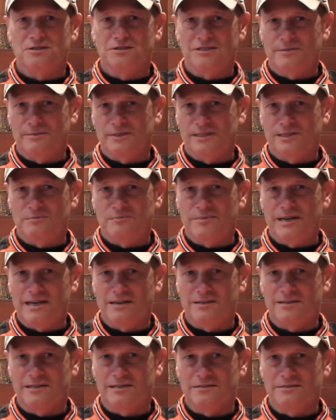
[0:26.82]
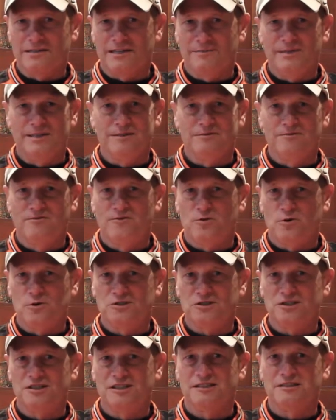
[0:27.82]
and some of their parents. I've been
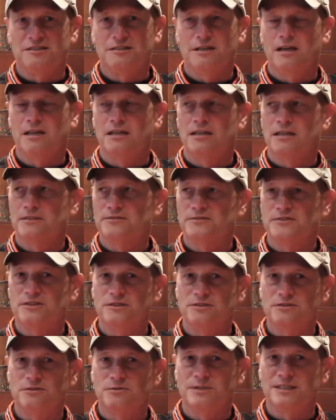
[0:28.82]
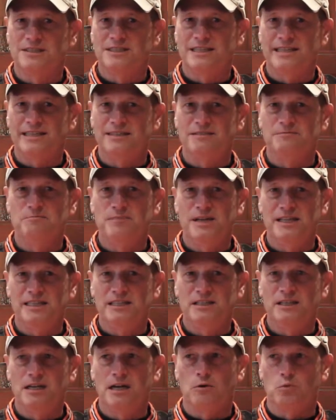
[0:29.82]
fortunate enough to attend
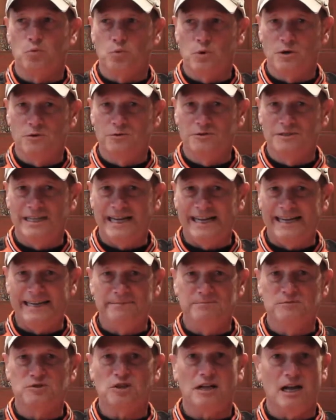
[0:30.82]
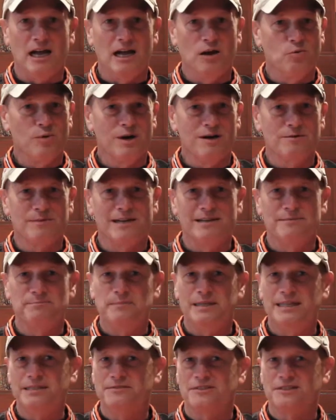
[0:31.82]
many road games. I wear my
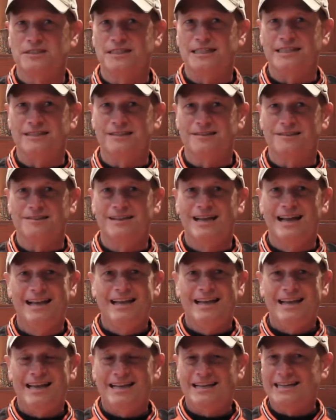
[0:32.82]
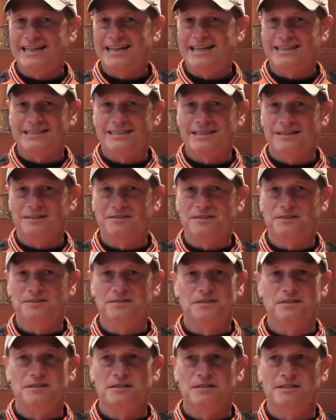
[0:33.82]
Beaver gear, and I can't tell
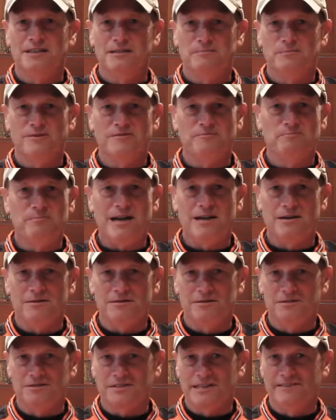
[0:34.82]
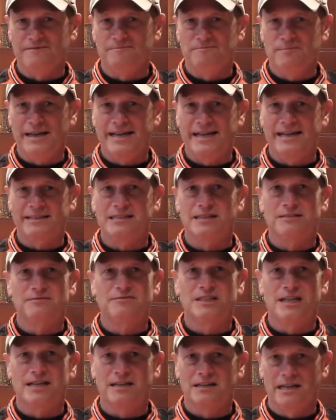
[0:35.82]
you the number of parents I've met
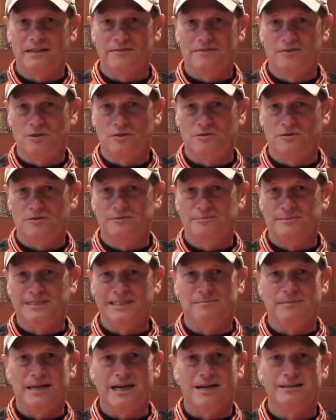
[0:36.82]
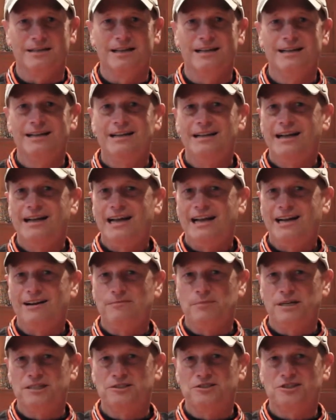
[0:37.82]
that have told me about how
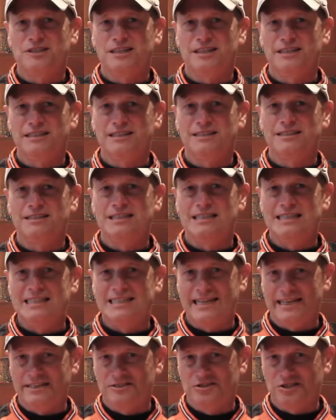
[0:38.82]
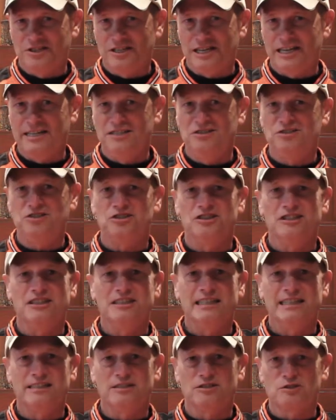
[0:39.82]
much getting the education
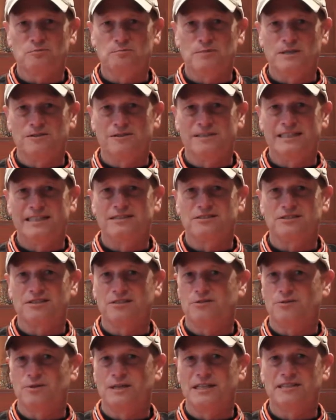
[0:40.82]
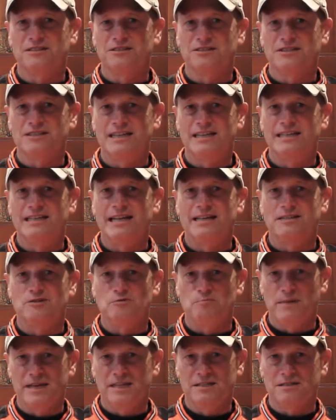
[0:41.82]
and the experience at Oregon State has
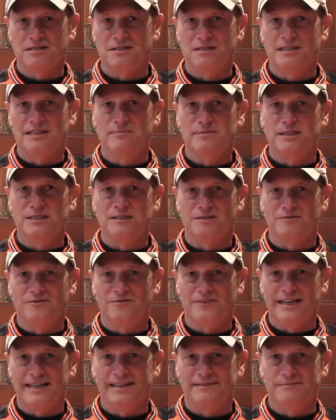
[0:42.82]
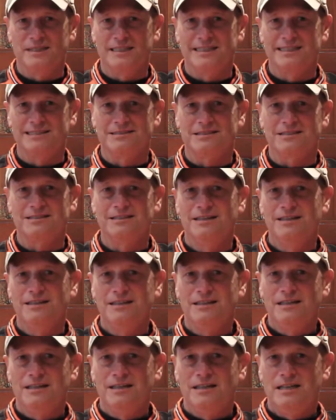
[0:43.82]
meant to them and their families.
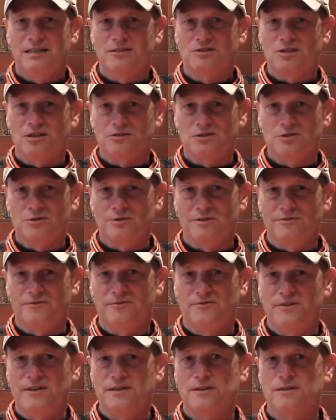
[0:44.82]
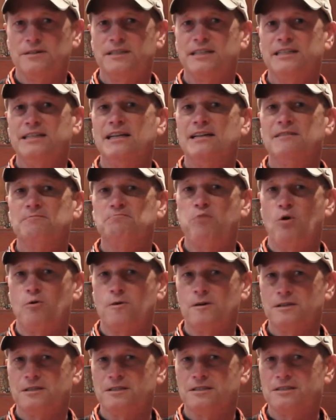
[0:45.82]
It's also a very
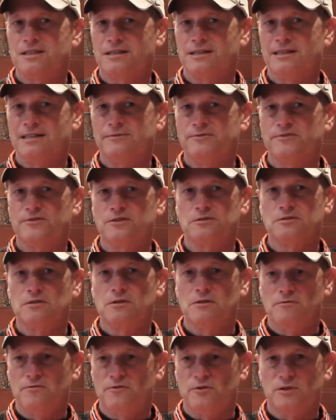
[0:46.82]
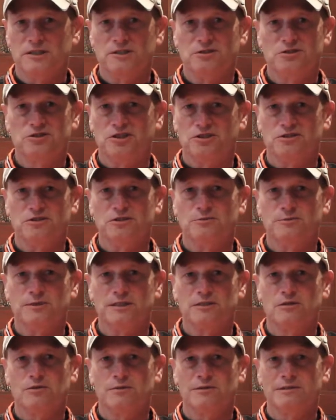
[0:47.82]
important time for your
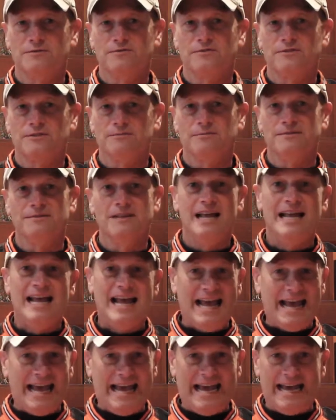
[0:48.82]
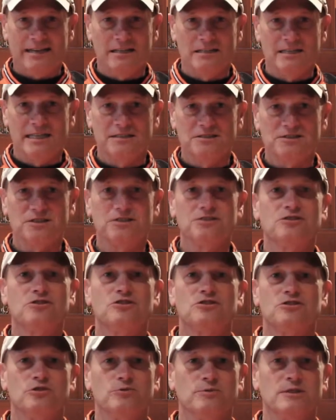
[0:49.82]
children going from
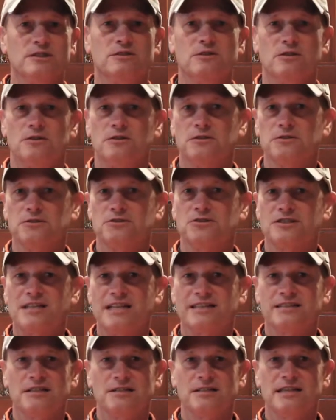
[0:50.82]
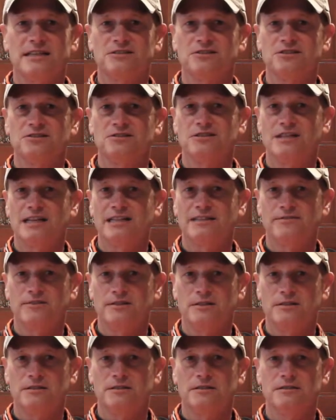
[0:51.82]
adolescents to adults, and the lessons they've
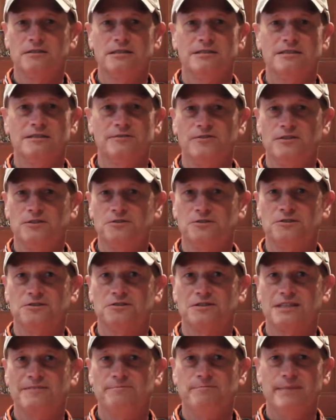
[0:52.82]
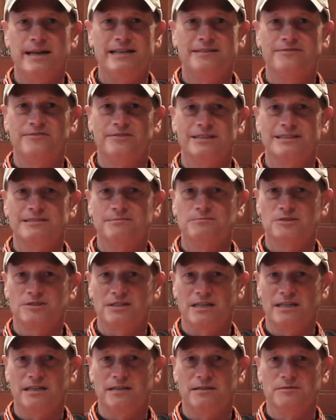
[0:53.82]
learned and the futures they've made for
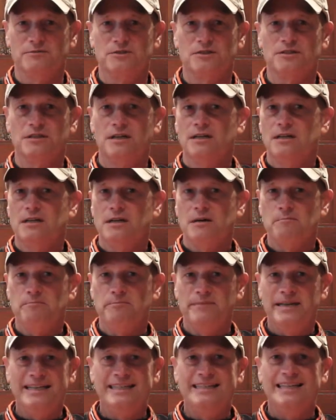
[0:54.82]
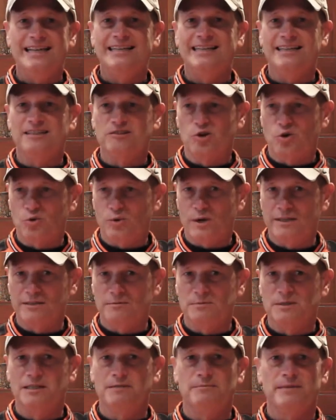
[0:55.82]
themselves mean an
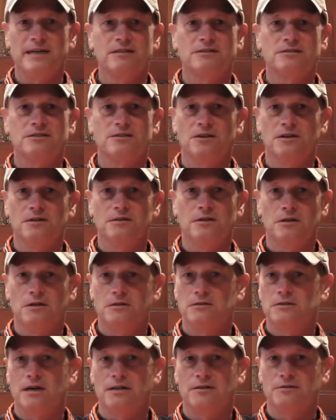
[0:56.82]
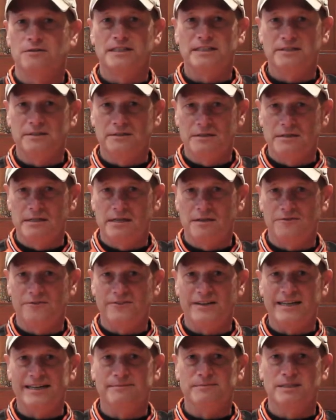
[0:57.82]
incredible amount to not only their
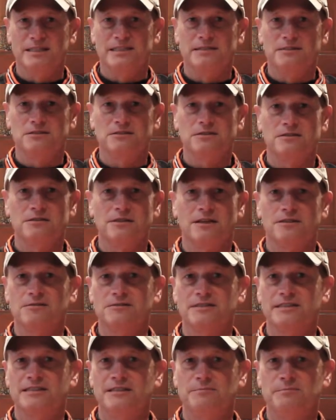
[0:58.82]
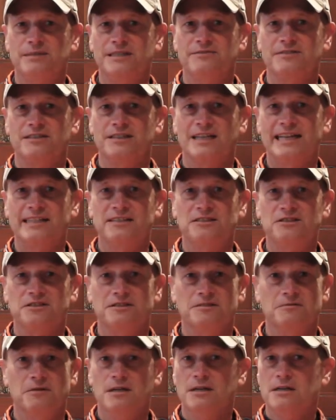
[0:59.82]
families, not only to Beaver
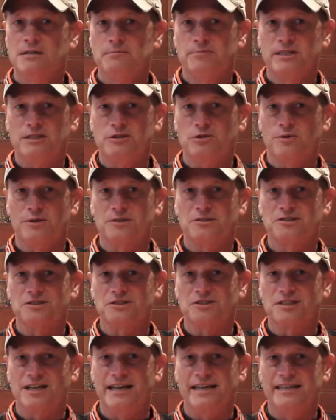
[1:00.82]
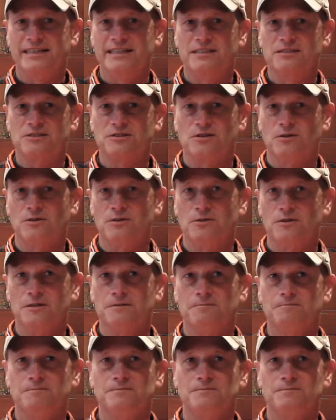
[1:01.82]
Nation, but to our society as a whole.